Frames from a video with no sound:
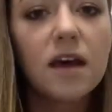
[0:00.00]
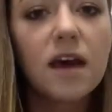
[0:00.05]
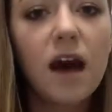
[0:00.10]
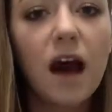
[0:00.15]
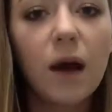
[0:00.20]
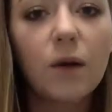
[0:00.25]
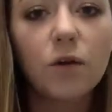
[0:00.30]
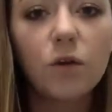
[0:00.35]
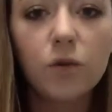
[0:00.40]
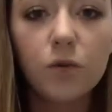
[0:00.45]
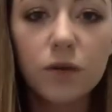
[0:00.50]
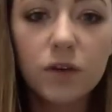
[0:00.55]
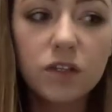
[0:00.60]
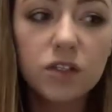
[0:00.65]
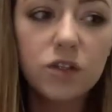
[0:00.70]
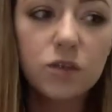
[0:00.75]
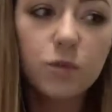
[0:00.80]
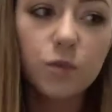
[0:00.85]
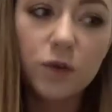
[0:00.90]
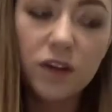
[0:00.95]
I'm going
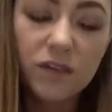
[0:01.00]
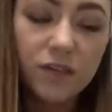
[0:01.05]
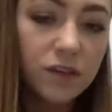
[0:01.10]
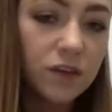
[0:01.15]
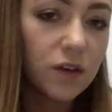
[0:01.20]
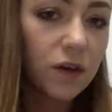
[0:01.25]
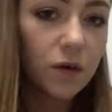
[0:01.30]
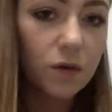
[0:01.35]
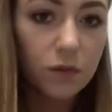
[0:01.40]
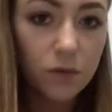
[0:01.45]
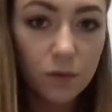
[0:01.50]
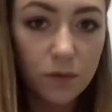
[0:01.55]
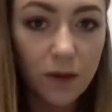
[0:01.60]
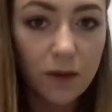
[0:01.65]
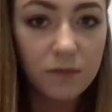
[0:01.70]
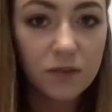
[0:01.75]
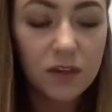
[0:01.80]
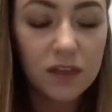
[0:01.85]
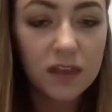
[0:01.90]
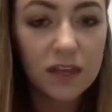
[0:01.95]
to briefly go through
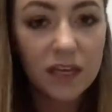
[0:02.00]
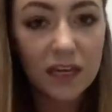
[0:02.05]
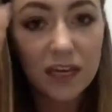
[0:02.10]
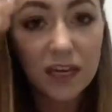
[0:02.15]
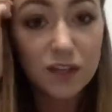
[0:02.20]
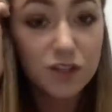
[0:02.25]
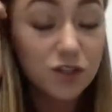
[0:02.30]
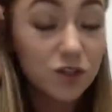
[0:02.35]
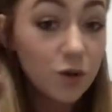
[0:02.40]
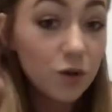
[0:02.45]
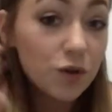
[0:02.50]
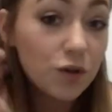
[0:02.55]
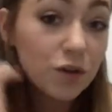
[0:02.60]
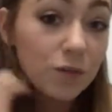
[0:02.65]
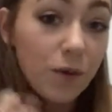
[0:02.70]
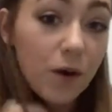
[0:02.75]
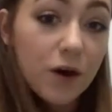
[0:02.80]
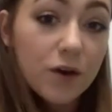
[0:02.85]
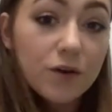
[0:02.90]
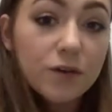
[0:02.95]
everything and show you the
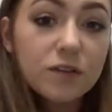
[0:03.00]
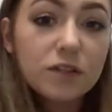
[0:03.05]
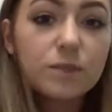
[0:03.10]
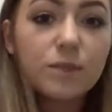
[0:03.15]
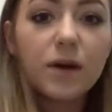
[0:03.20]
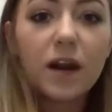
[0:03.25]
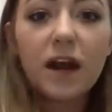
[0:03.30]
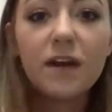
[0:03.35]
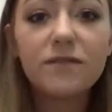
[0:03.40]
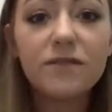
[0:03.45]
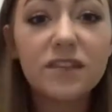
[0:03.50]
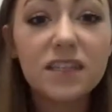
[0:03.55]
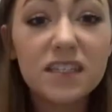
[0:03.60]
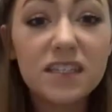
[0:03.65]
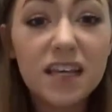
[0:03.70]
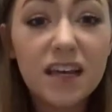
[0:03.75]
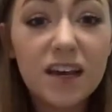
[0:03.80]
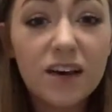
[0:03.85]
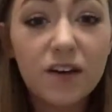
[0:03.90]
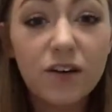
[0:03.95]
bottles, but I've
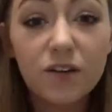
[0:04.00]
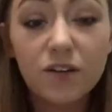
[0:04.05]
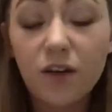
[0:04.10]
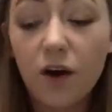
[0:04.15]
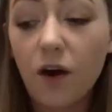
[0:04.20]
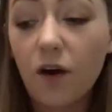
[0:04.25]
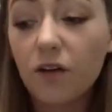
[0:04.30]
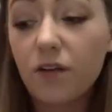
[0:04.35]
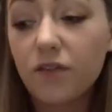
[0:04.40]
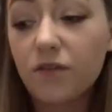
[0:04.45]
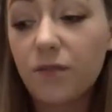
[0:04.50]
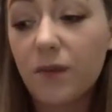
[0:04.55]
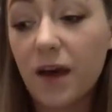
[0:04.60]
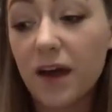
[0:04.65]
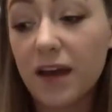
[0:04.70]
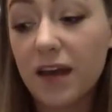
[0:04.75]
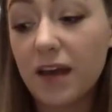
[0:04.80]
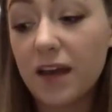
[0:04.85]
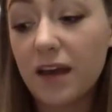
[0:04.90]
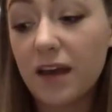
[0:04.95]
detailed all of
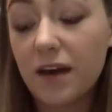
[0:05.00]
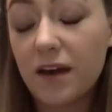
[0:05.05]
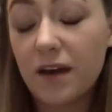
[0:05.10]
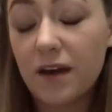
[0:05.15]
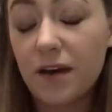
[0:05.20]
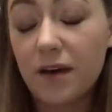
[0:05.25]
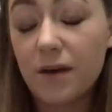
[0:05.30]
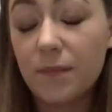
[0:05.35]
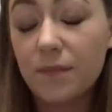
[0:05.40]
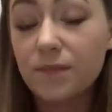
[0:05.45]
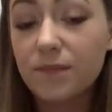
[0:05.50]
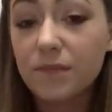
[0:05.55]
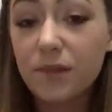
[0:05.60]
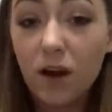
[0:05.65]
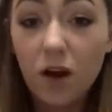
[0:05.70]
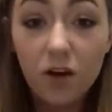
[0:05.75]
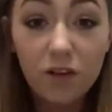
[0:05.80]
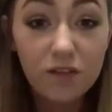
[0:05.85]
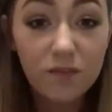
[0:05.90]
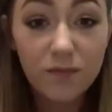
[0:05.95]

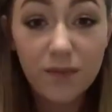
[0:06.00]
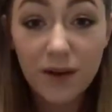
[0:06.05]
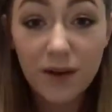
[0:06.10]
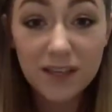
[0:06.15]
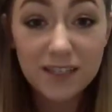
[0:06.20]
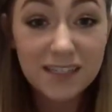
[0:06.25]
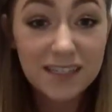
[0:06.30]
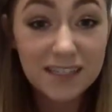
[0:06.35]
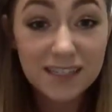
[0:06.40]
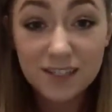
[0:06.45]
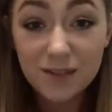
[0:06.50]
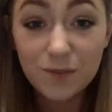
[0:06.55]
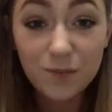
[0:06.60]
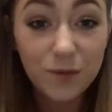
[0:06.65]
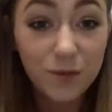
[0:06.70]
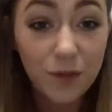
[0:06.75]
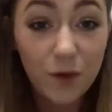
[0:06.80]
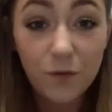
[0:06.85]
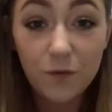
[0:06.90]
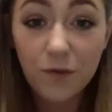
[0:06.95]
my system
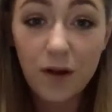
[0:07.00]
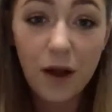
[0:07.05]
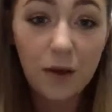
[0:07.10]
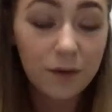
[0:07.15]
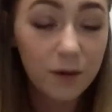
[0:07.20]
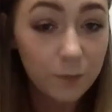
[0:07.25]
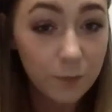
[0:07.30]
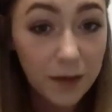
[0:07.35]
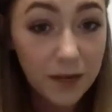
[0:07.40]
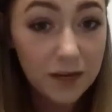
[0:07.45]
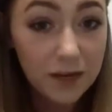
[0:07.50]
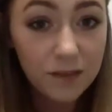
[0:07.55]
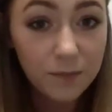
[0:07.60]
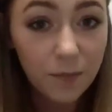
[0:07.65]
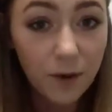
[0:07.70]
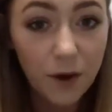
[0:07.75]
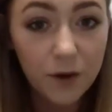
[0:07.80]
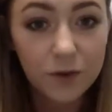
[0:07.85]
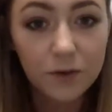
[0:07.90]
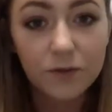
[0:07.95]
below for how I rated the
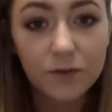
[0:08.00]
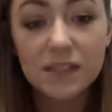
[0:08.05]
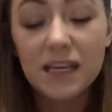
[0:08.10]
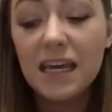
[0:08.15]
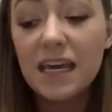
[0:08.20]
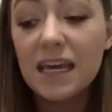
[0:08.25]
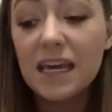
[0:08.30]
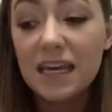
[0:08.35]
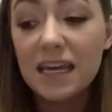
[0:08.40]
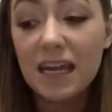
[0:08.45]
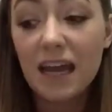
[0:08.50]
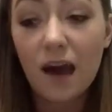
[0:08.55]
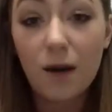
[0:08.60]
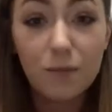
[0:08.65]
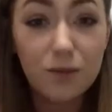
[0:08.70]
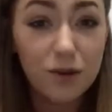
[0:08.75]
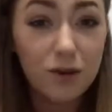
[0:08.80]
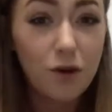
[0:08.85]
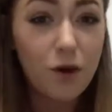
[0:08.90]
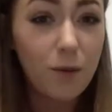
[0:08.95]
bottles and how I'm
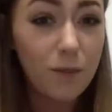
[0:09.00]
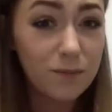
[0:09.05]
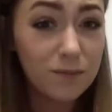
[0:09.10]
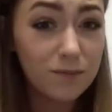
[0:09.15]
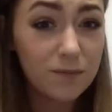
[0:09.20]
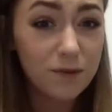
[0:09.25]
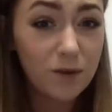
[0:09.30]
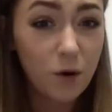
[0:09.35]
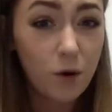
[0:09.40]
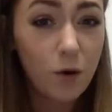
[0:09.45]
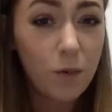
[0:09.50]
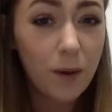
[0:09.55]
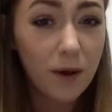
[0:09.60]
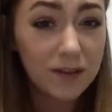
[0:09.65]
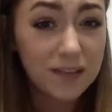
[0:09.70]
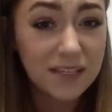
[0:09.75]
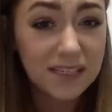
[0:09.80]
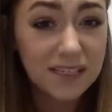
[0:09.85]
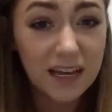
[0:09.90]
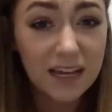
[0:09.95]
going to go about
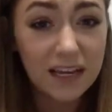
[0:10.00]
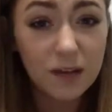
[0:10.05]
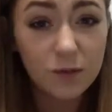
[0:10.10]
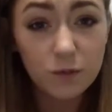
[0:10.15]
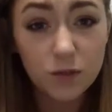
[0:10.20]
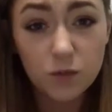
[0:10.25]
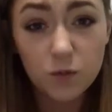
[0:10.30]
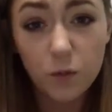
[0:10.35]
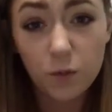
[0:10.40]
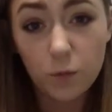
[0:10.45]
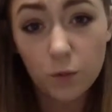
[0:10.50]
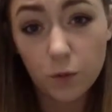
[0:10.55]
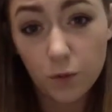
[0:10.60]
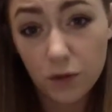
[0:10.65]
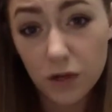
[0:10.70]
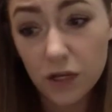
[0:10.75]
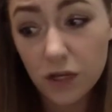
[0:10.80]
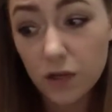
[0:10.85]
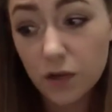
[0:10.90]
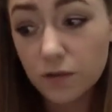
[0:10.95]
deciding which one we're going
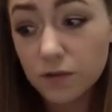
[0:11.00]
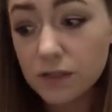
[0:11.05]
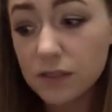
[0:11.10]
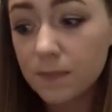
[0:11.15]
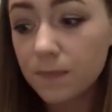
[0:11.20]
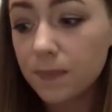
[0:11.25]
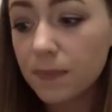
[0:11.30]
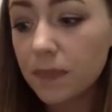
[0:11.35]
to use.